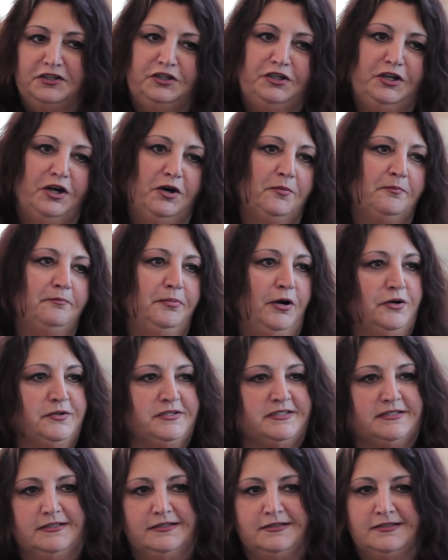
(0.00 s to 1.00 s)
you know, and
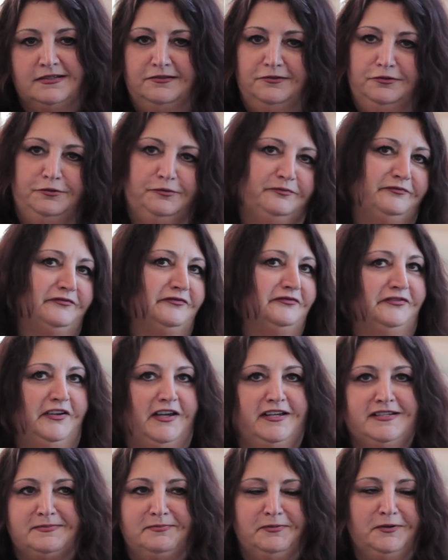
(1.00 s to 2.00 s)
post it to
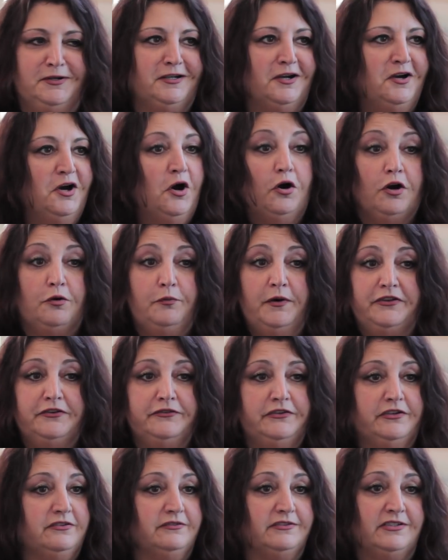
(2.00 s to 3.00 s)
Facebook, or
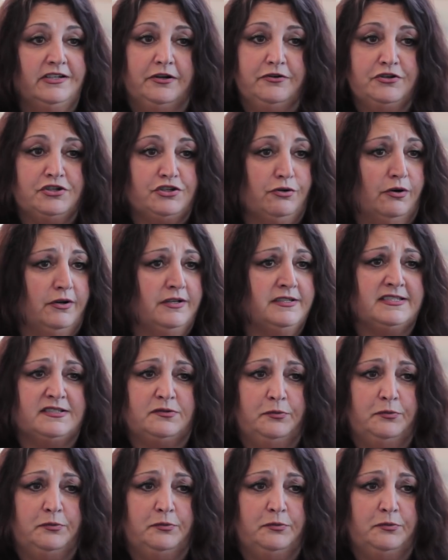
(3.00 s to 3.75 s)
whether they're, you know, short and